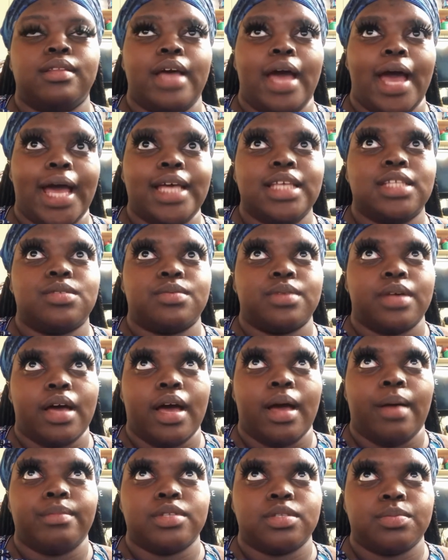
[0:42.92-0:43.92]
as
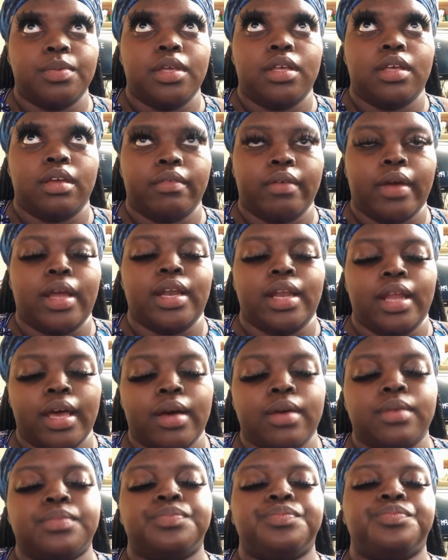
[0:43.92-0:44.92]
I'm speaking right
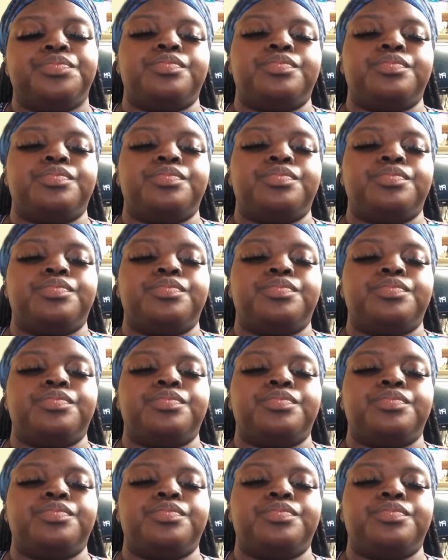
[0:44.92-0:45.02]
now.